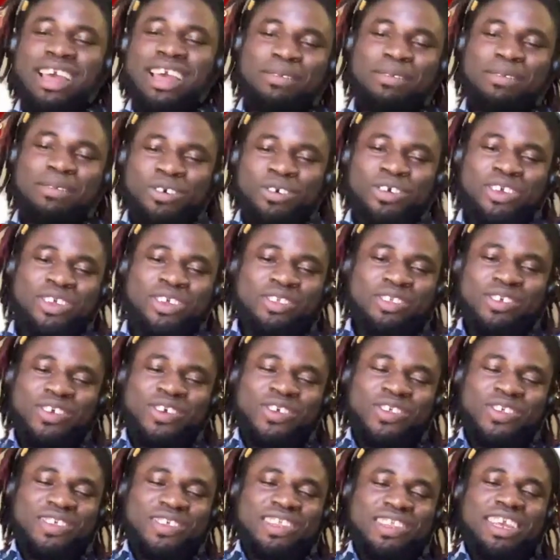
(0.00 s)
time talking
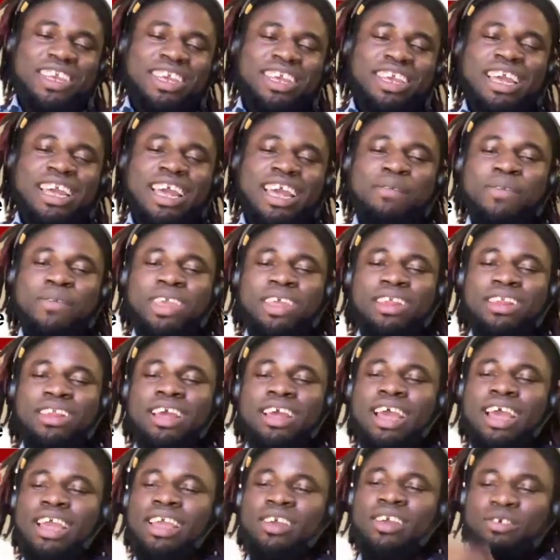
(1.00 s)
to you today. I
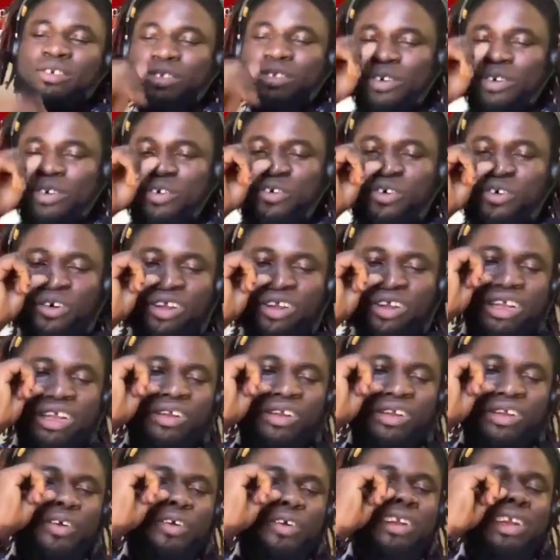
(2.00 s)
mean, I could go on
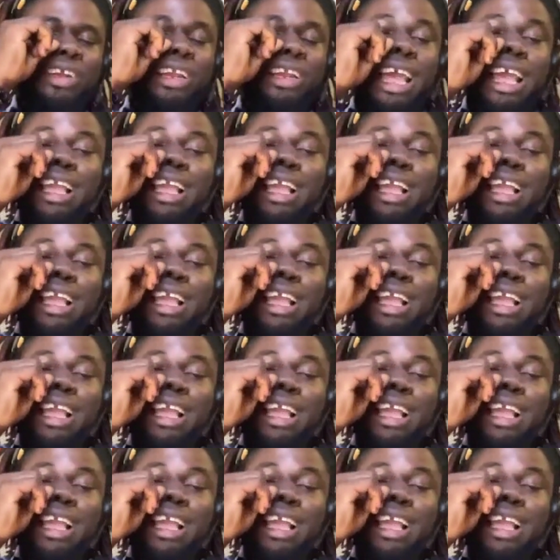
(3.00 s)
and on.